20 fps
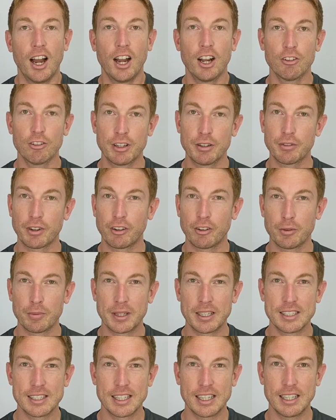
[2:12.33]
Heart rate
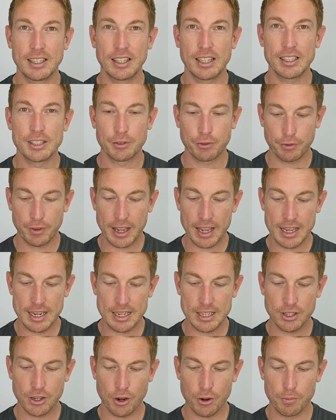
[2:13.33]
variability is a
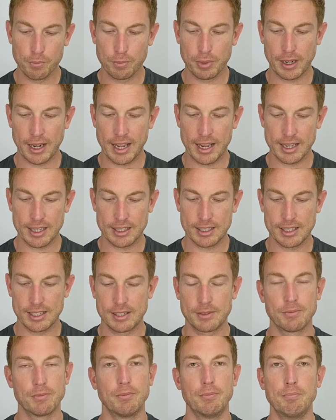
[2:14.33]
fairly
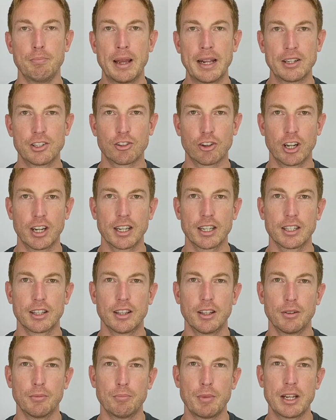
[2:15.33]
complex
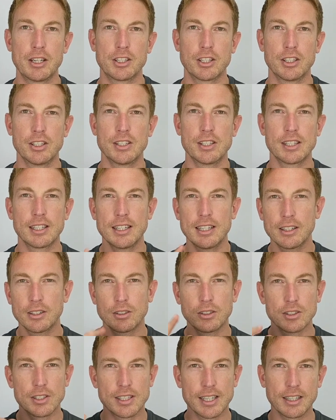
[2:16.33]
metric that measures
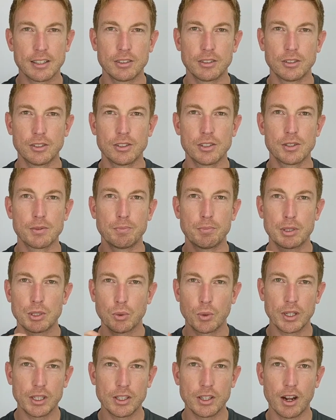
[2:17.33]
little signals
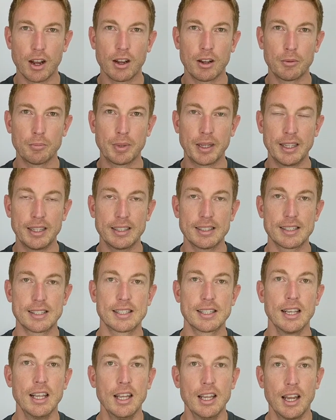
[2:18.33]
between your
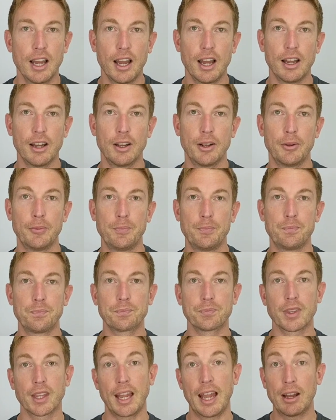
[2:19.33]
heartbeats,
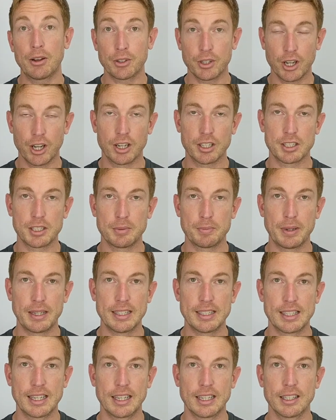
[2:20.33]
how your heart is
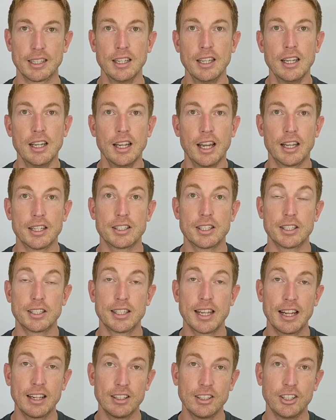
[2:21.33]
beating, to
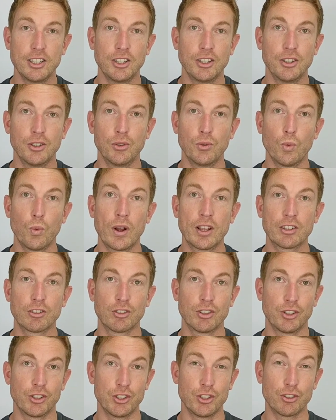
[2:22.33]
tell you
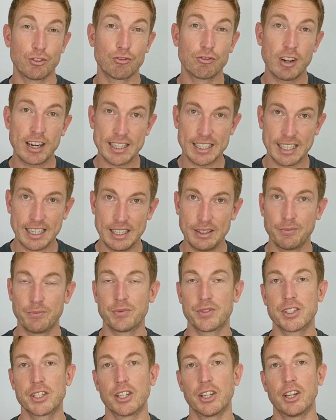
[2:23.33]
whether or not you're ready
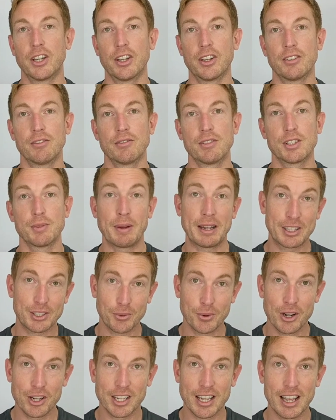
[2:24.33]
to smash
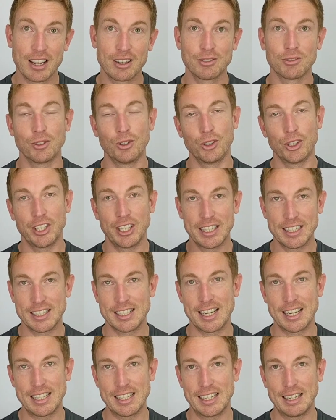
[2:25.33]
a workout or you need
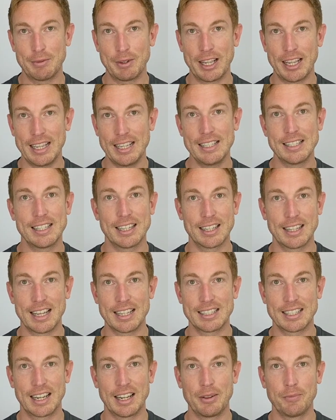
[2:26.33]
to take it a bit easier
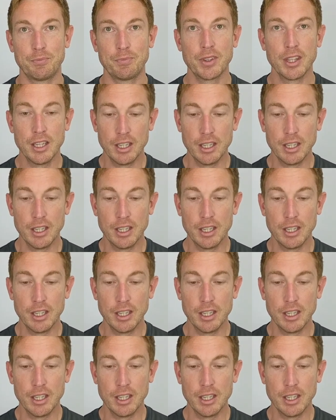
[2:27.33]
that day.